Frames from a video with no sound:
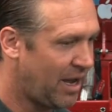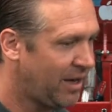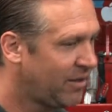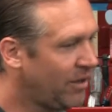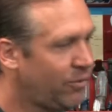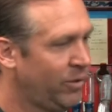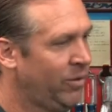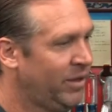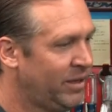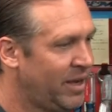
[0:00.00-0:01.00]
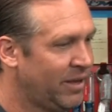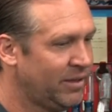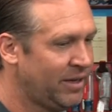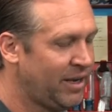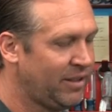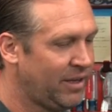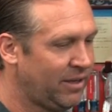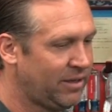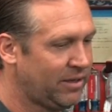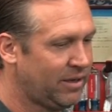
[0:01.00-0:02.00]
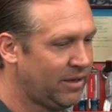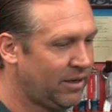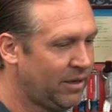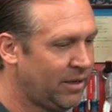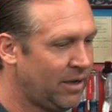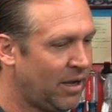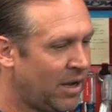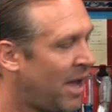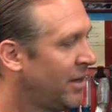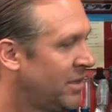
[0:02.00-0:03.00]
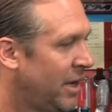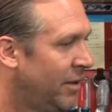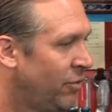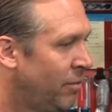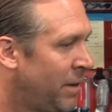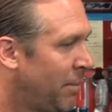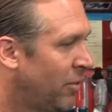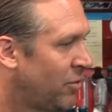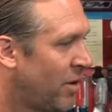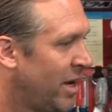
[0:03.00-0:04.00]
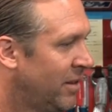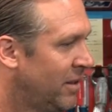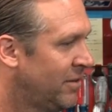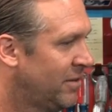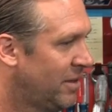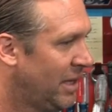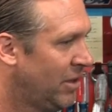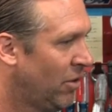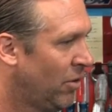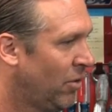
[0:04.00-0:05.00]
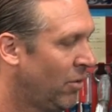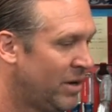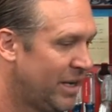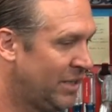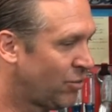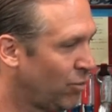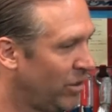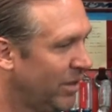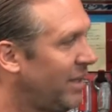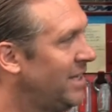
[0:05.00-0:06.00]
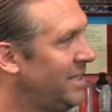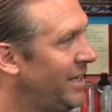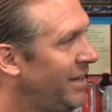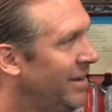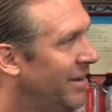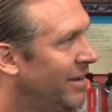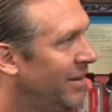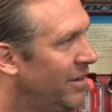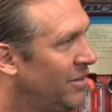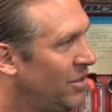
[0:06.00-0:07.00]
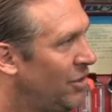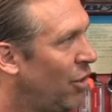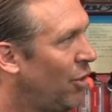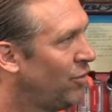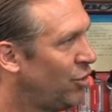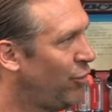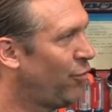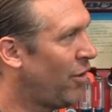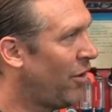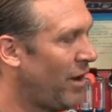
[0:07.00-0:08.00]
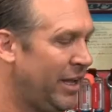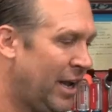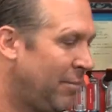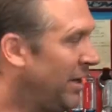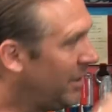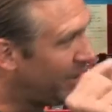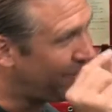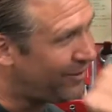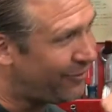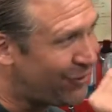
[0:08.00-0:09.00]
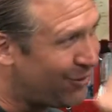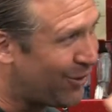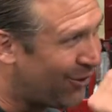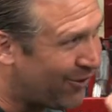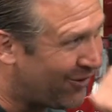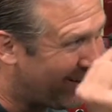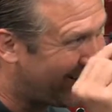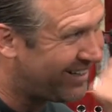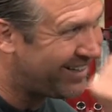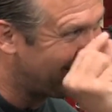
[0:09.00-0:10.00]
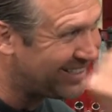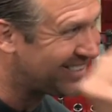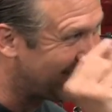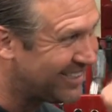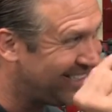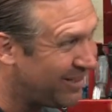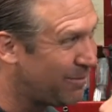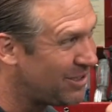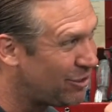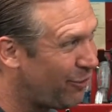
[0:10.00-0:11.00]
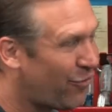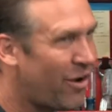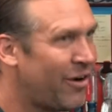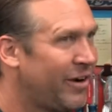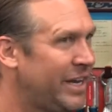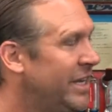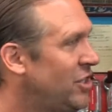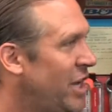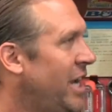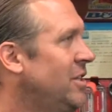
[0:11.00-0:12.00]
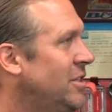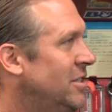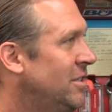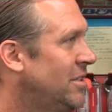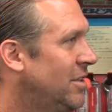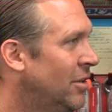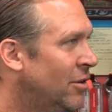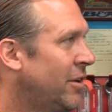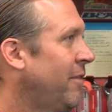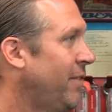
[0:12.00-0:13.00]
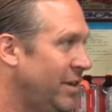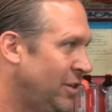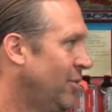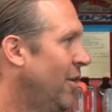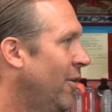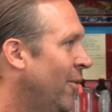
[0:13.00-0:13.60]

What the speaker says: I think we really nailed it. I think a lot of times when people try this, they go, it's real easy to go too far. And I mean, even if you go just a little bit too far, it changes the look of it, and you know.